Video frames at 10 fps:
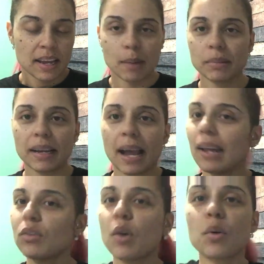I'm like, I
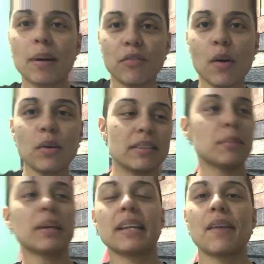don't know where my phone is.
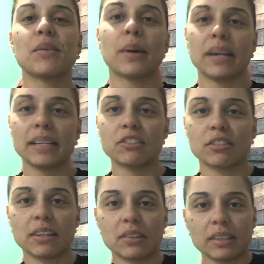I'm looking everywhere. And he's
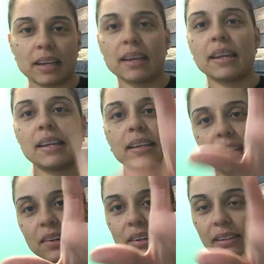just literally like, and
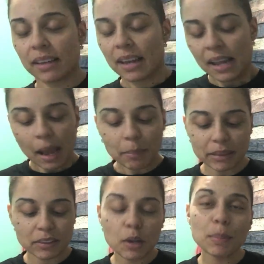here it is. I'm
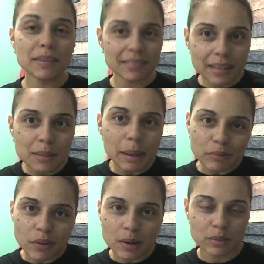like, do you be stealing
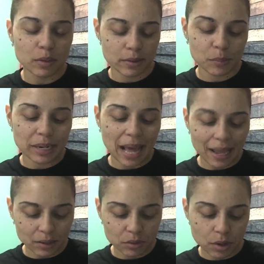my phone so that when
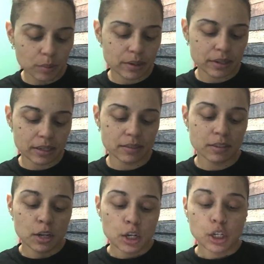I don't know where it
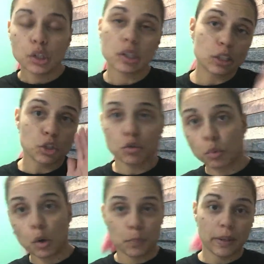is, you can
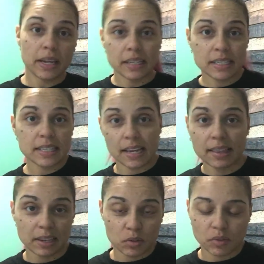swoop in and say
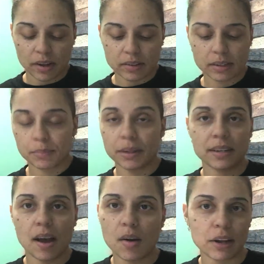that you found it? But
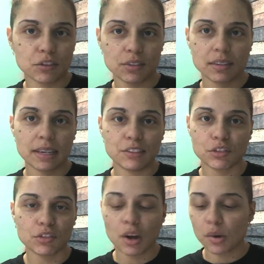no, he
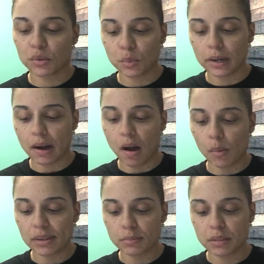just knows where I
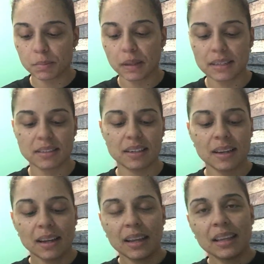always misplace it.
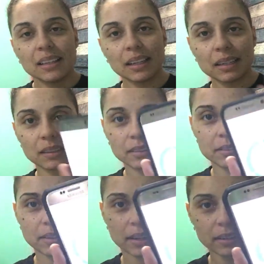Look at this,
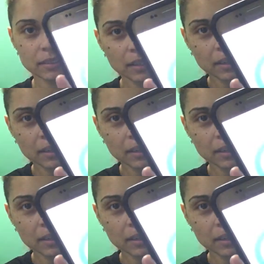you guys.